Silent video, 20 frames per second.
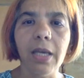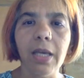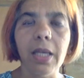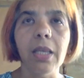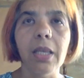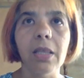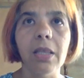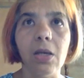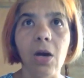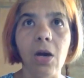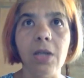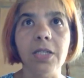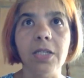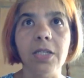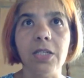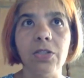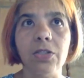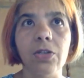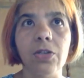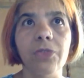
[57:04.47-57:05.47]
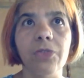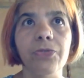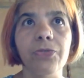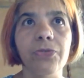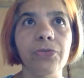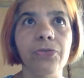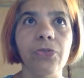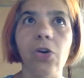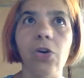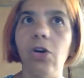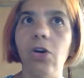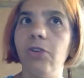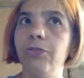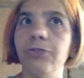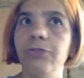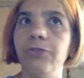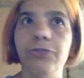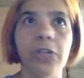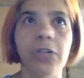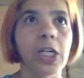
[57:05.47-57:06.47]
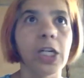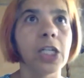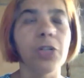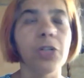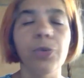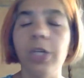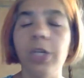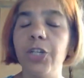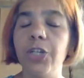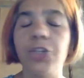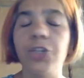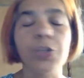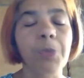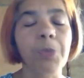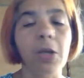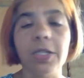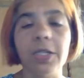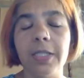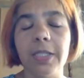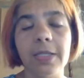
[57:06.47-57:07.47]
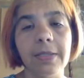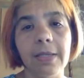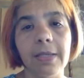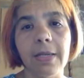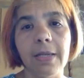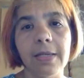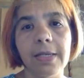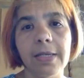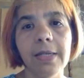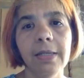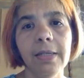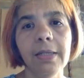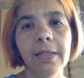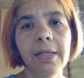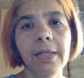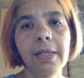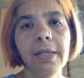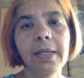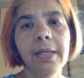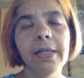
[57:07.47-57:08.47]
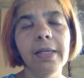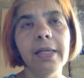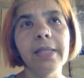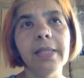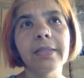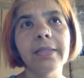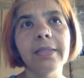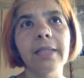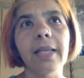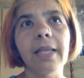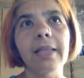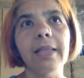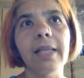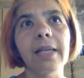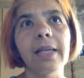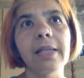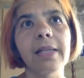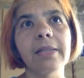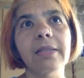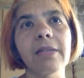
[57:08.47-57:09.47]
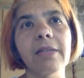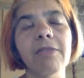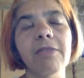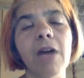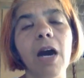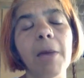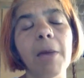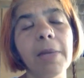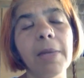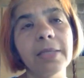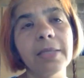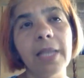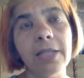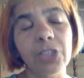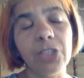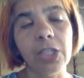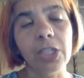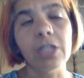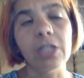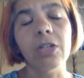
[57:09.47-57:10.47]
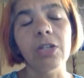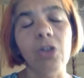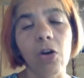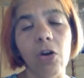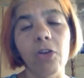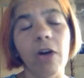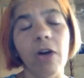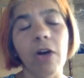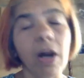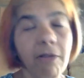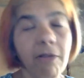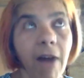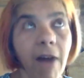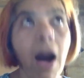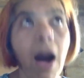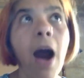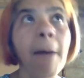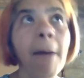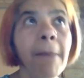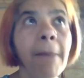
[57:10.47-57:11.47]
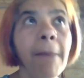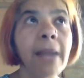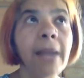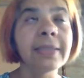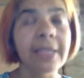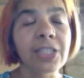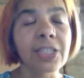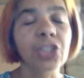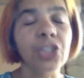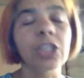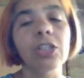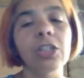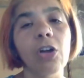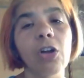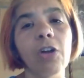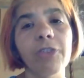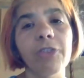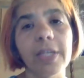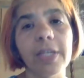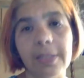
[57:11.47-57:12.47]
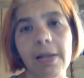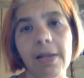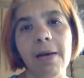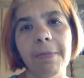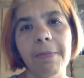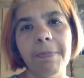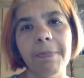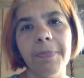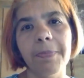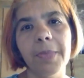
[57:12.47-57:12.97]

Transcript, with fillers: in the context of, of uh, religious politics in India is that there is a Wahhabization of, a Wahhabization of Islam